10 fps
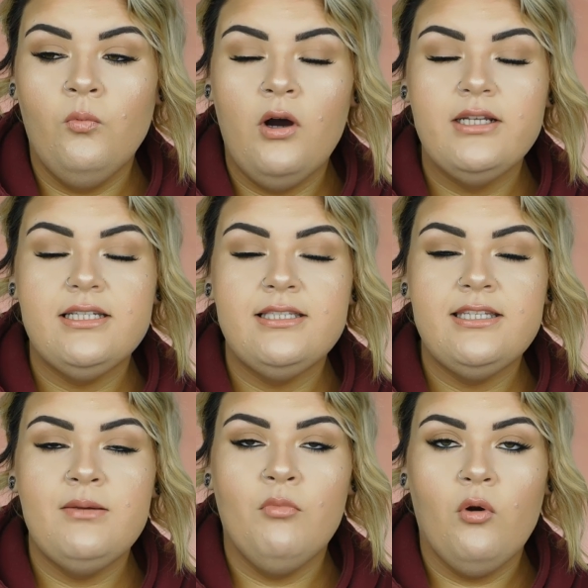want to
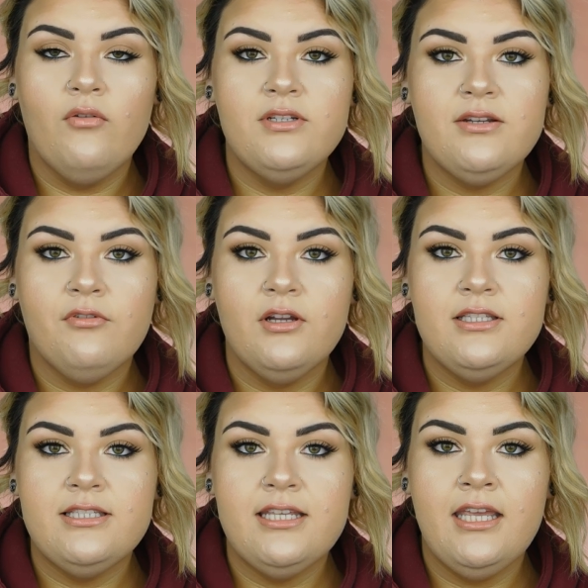see more of a
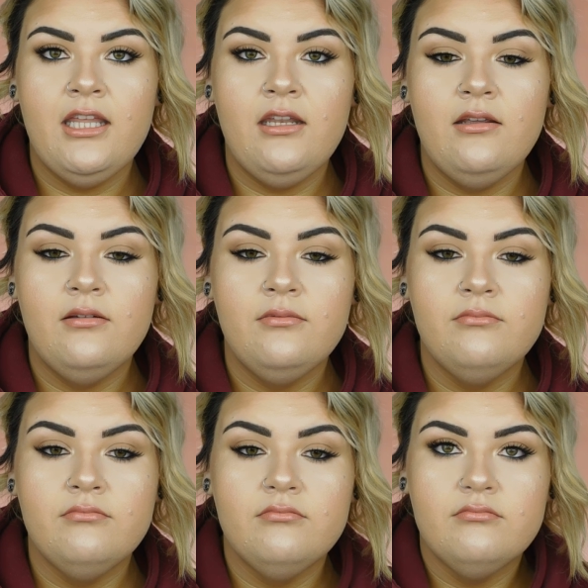difference in,
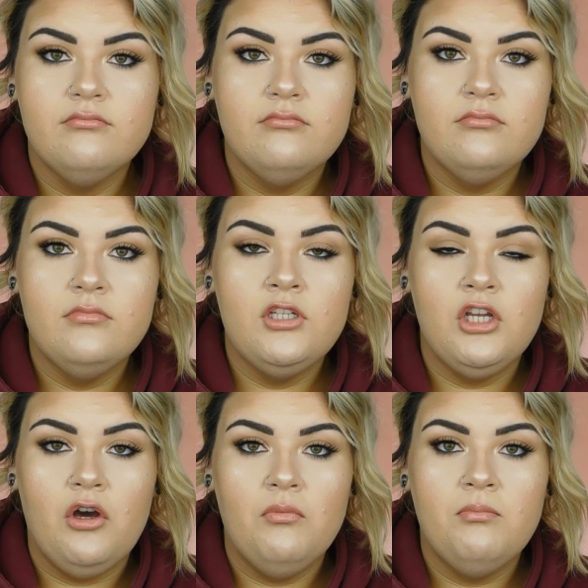
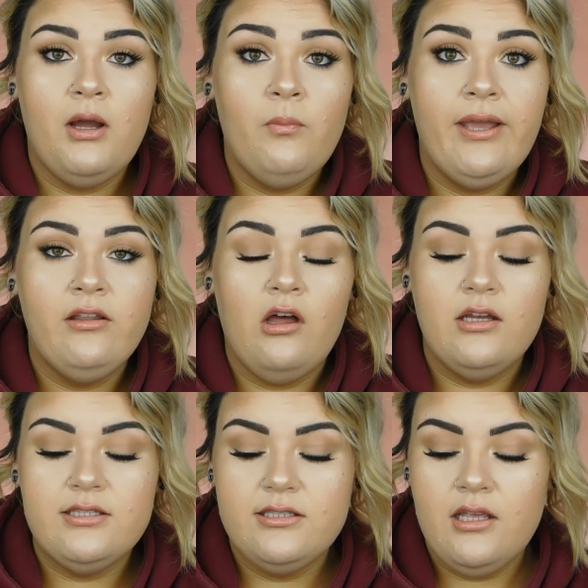you know, my weight
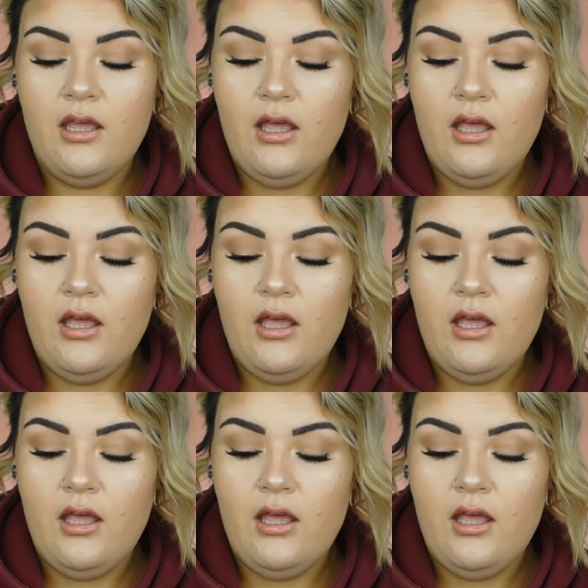loss.